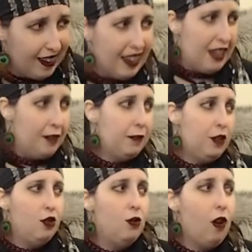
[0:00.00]
If
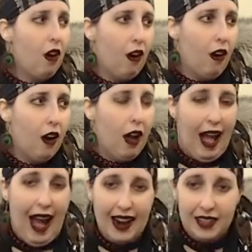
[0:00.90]
you are
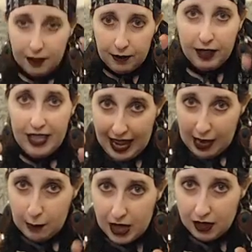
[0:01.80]
actively
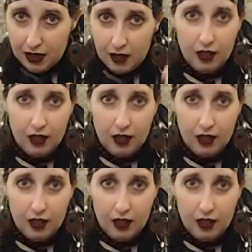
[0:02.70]
aiming,